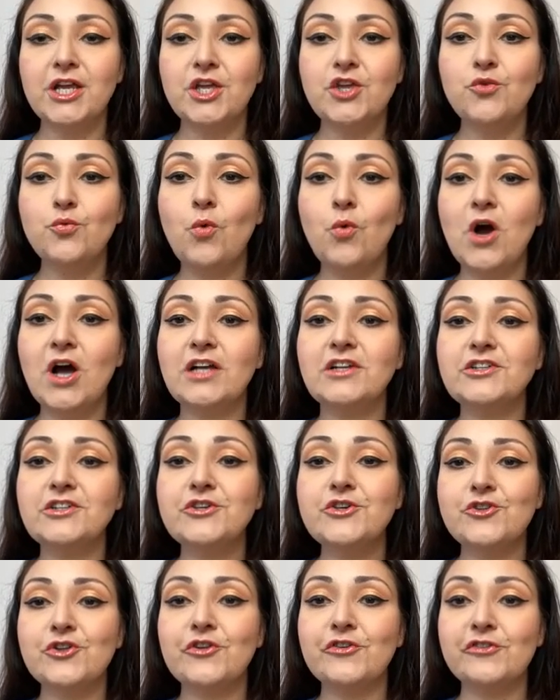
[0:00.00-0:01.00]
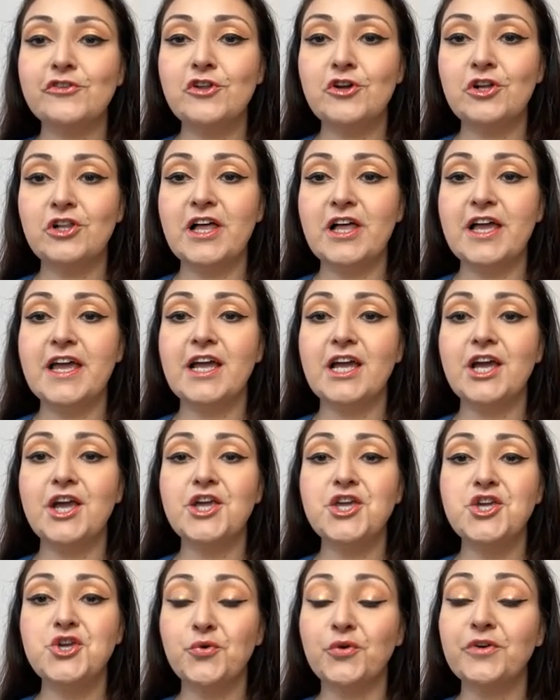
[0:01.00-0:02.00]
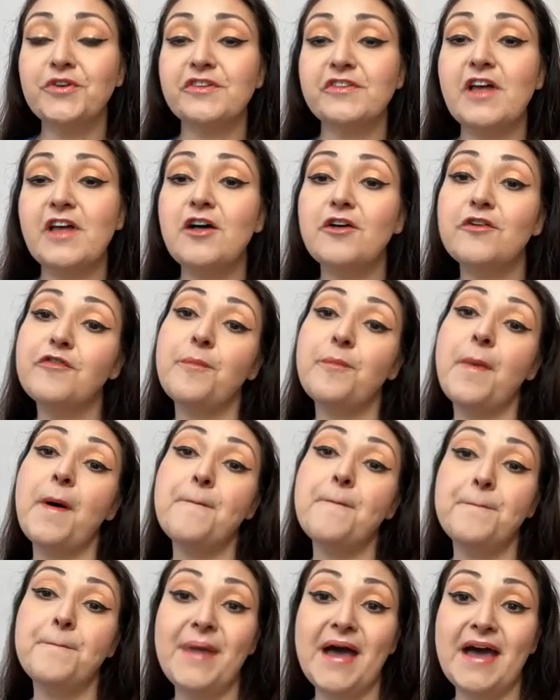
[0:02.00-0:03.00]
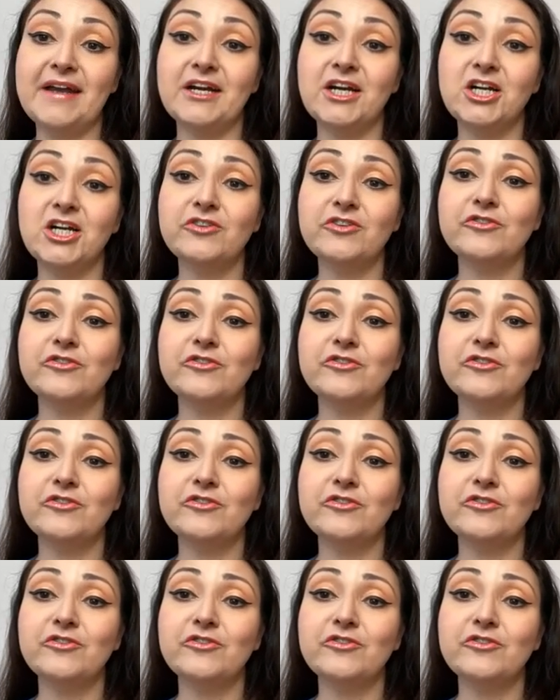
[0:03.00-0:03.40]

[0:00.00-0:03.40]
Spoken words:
You want to just look like yourself, but better.